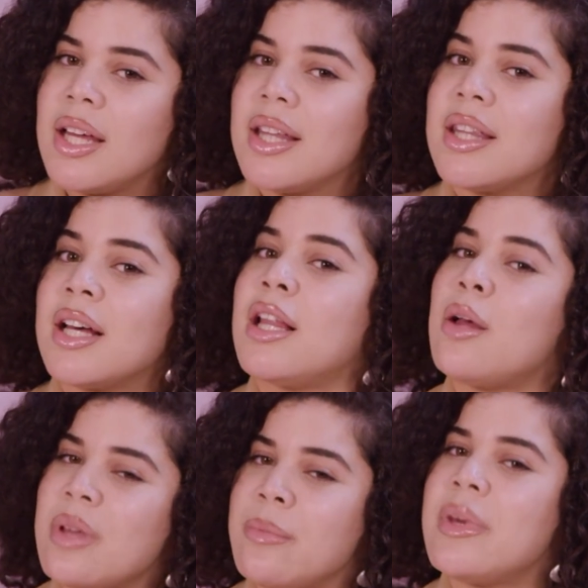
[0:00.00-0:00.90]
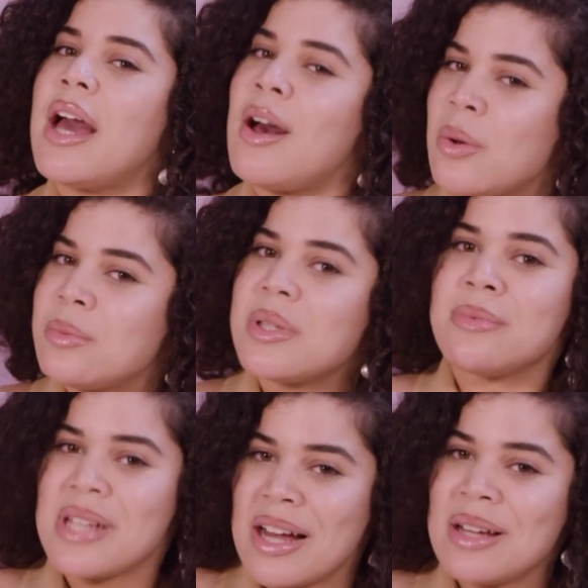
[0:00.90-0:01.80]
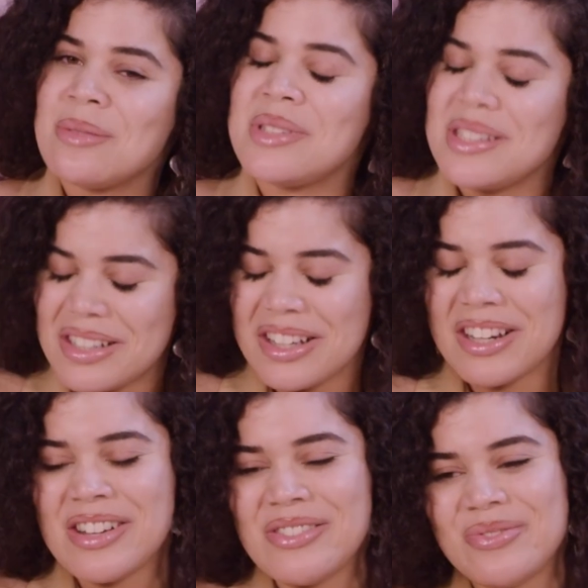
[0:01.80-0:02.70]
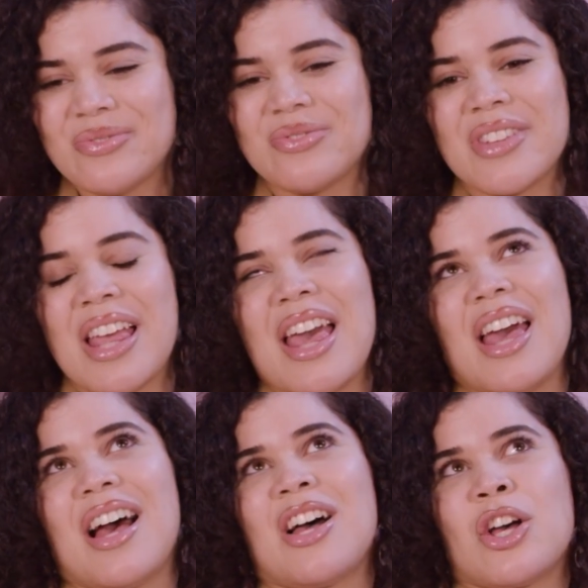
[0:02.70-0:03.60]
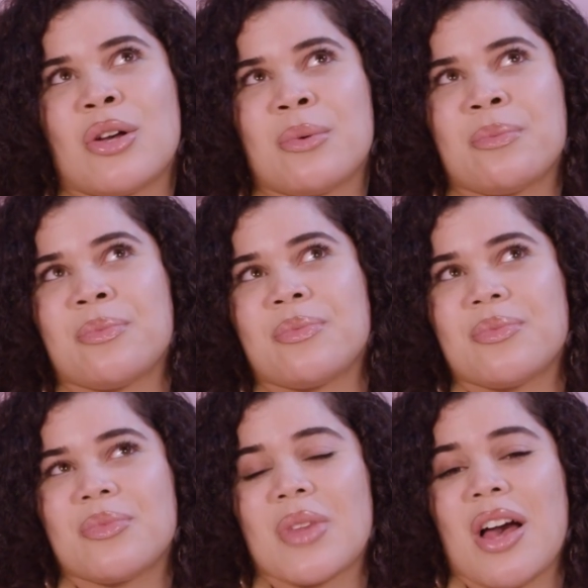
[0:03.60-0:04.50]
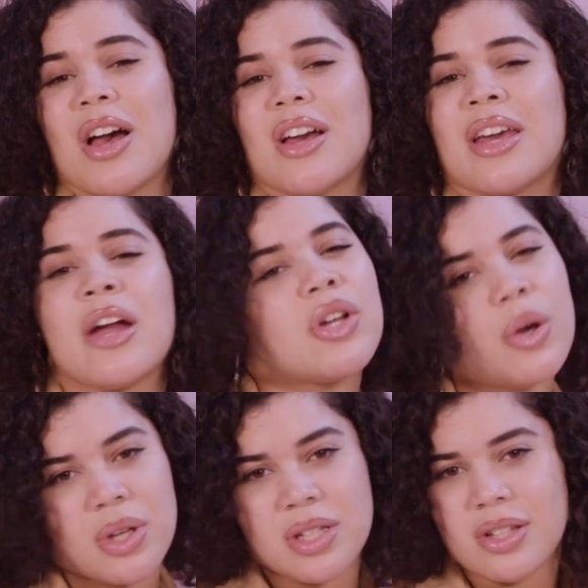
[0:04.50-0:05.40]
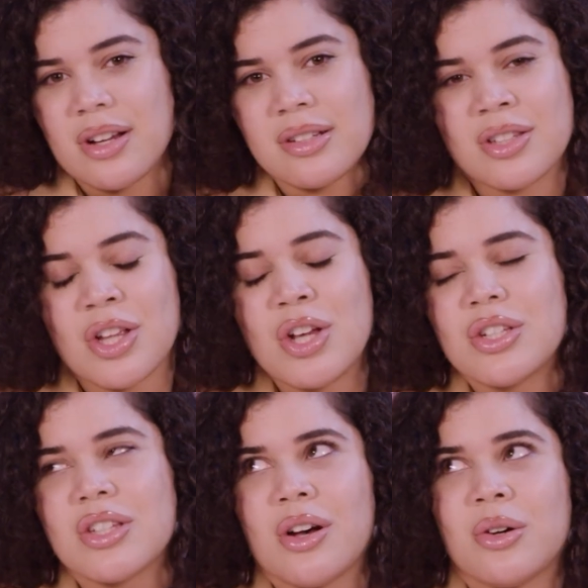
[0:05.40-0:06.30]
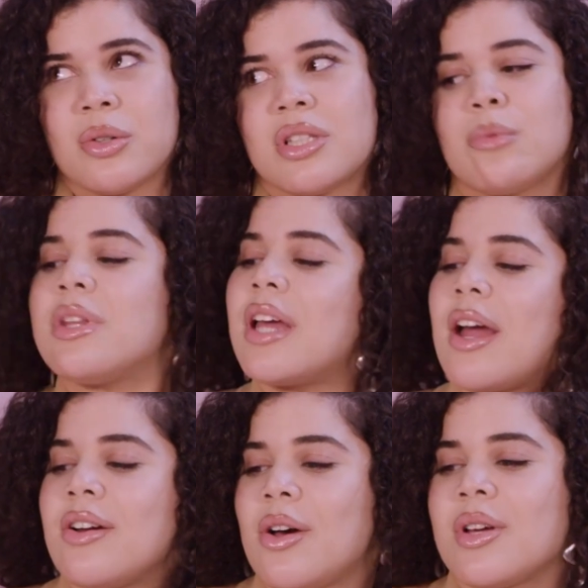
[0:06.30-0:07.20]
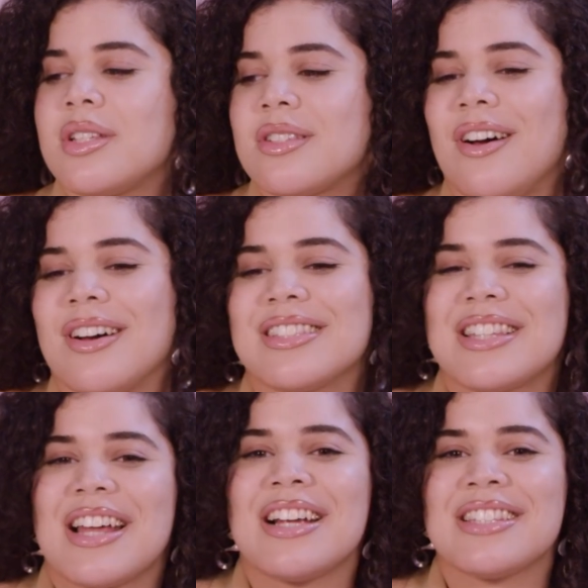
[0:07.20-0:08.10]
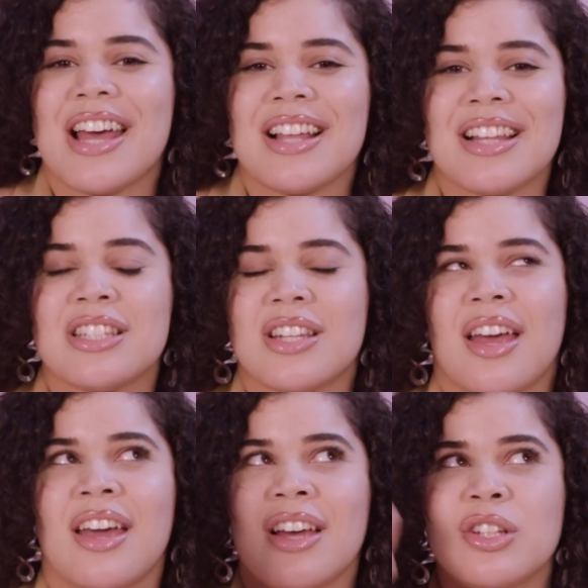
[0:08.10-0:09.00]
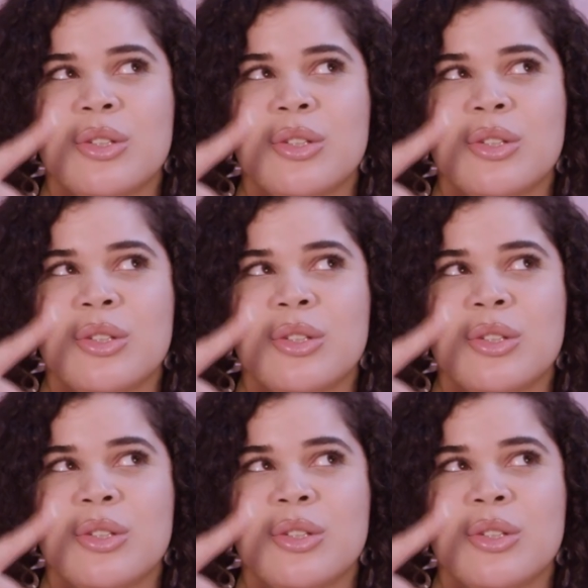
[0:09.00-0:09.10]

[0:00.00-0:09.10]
the club can be at home sometimes, Karaoke songs. So some of the karaoke songs that I sang last night,